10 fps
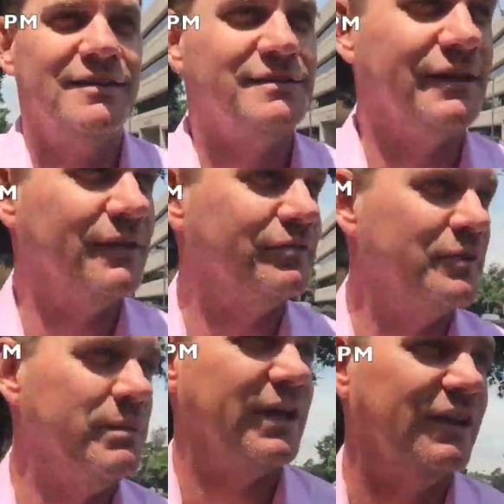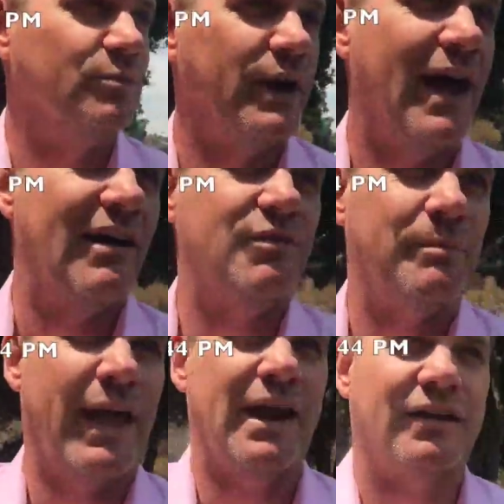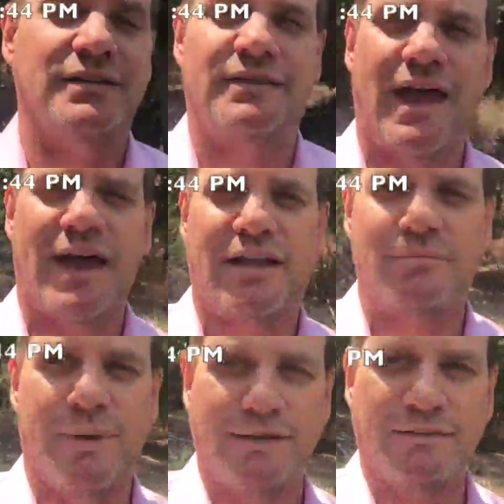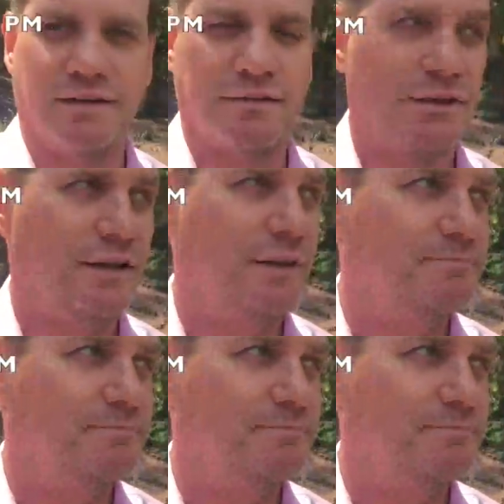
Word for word: So for me, when I have a panic attack, it basically,